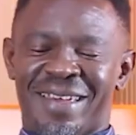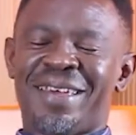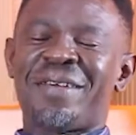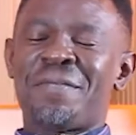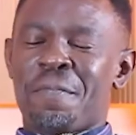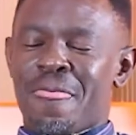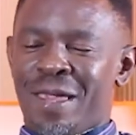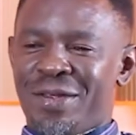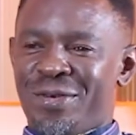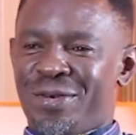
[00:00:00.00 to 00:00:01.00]
yeah.
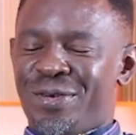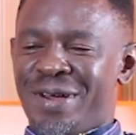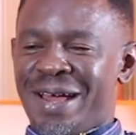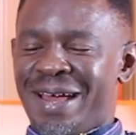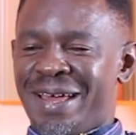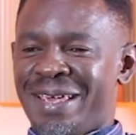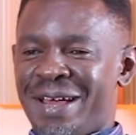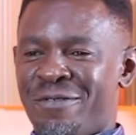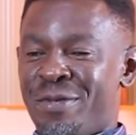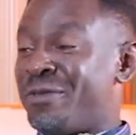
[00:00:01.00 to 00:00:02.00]
You know,
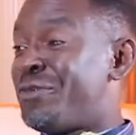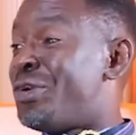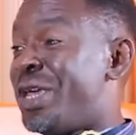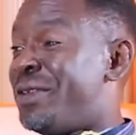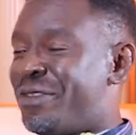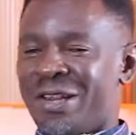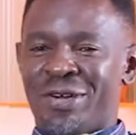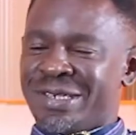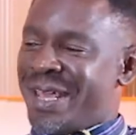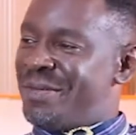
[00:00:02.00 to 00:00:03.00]
I have been following for a
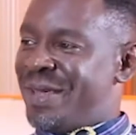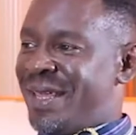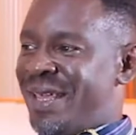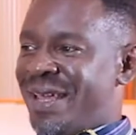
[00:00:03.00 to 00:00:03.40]
long time.